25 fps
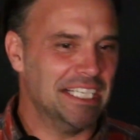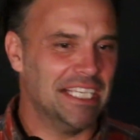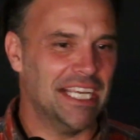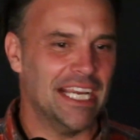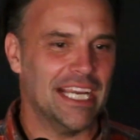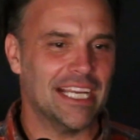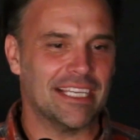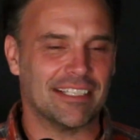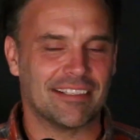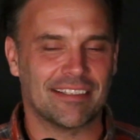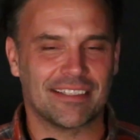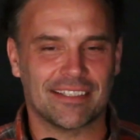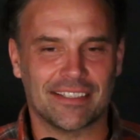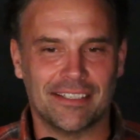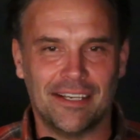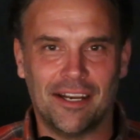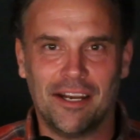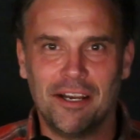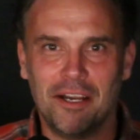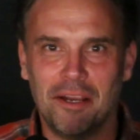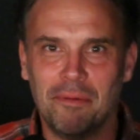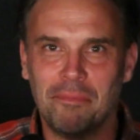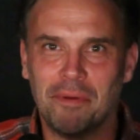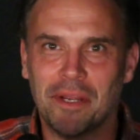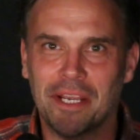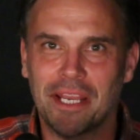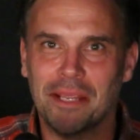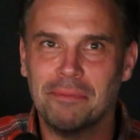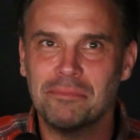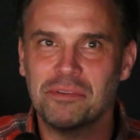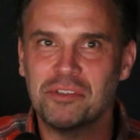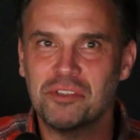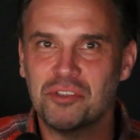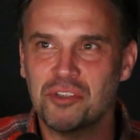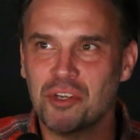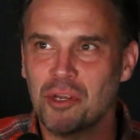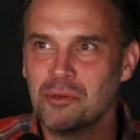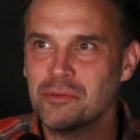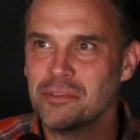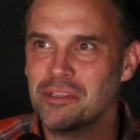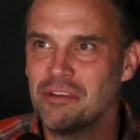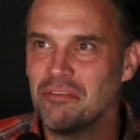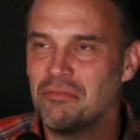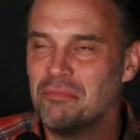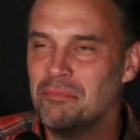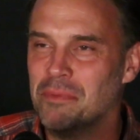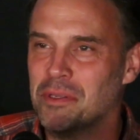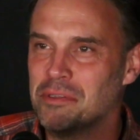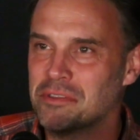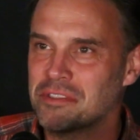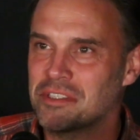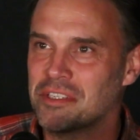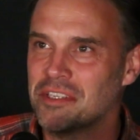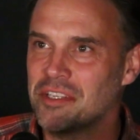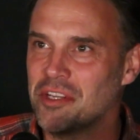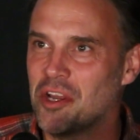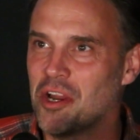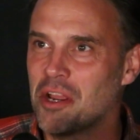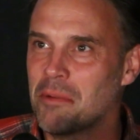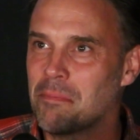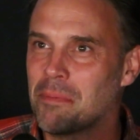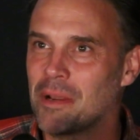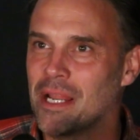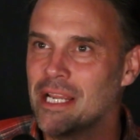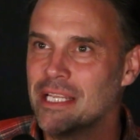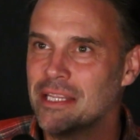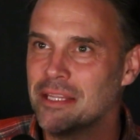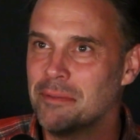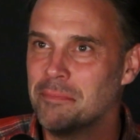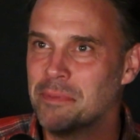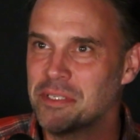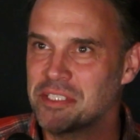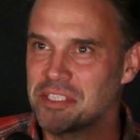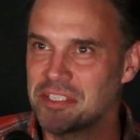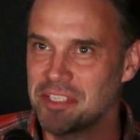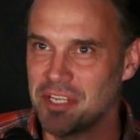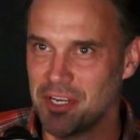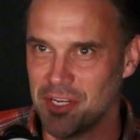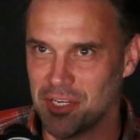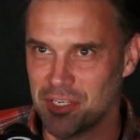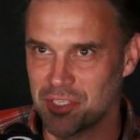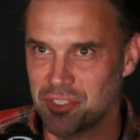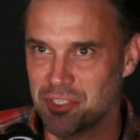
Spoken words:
Yes, my name's Joseph Millson. I played the moustache.